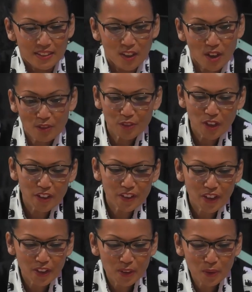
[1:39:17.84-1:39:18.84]
Now I have
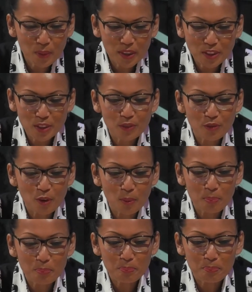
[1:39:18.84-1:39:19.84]
another question
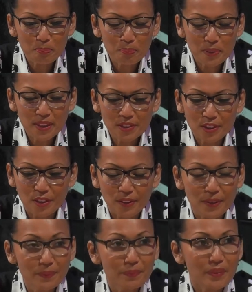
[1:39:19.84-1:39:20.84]
for
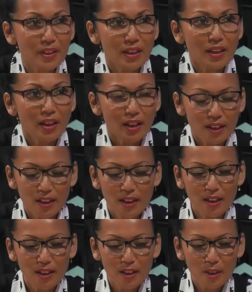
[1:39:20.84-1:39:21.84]
Peter.
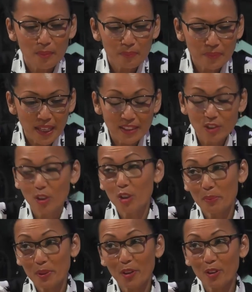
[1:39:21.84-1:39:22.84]
And it's
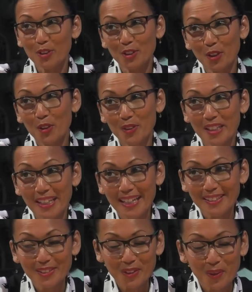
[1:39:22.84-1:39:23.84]
going to be also the
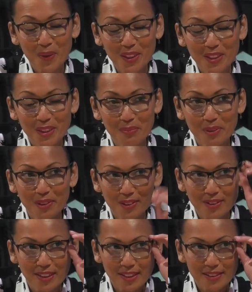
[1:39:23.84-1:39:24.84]
last question,
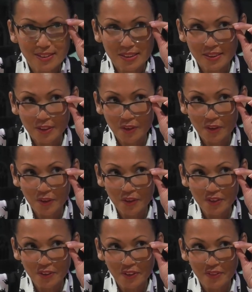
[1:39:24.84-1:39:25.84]
because I can see in the
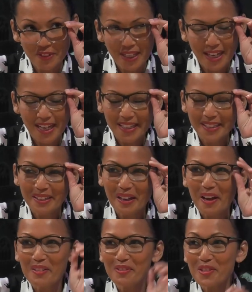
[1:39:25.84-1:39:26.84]
corner of the eye that
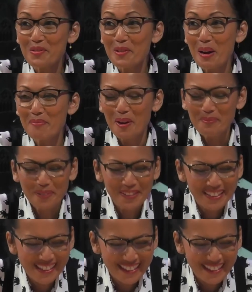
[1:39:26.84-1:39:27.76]
I have to wrap up.